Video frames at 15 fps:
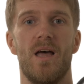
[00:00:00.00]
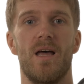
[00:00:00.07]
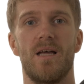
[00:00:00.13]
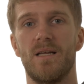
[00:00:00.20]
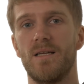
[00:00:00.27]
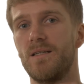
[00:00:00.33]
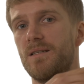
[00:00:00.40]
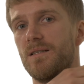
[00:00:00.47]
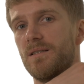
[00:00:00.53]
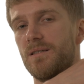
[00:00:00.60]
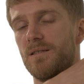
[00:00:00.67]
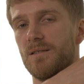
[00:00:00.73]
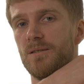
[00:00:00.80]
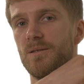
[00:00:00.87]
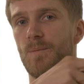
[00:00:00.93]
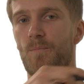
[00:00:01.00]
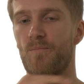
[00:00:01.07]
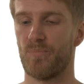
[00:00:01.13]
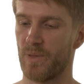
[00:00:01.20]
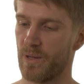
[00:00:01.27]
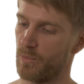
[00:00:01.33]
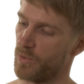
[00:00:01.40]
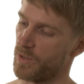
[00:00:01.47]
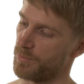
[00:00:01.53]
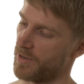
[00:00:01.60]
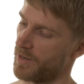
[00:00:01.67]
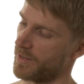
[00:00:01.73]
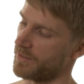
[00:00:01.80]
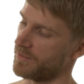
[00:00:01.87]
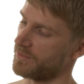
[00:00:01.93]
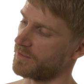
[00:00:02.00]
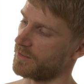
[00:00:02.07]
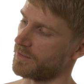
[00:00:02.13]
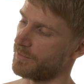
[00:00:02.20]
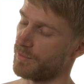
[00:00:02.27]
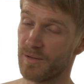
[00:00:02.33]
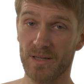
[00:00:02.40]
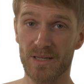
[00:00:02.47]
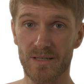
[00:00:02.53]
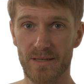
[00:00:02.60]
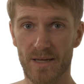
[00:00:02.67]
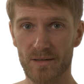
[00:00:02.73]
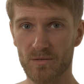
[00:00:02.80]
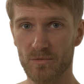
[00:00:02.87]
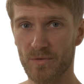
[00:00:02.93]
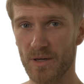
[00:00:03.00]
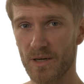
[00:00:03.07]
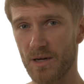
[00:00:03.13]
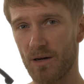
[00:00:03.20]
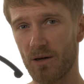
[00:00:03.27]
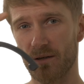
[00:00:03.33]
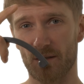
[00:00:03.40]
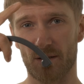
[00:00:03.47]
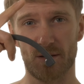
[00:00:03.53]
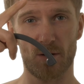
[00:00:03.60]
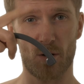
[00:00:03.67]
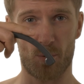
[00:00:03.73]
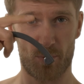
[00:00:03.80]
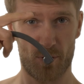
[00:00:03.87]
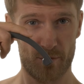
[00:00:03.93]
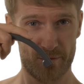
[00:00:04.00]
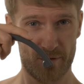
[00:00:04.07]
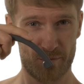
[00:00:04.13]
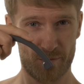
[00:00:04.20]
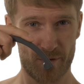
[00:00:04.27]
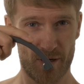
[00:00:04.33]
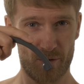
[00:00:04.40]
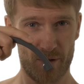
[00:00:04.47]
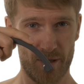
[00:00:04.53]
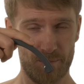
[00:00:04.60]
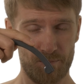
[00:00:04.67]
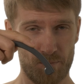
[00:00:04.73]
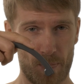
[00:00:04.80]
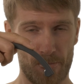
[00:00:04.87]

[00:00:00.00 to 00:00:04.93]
and we place the index finger on top of the fairy,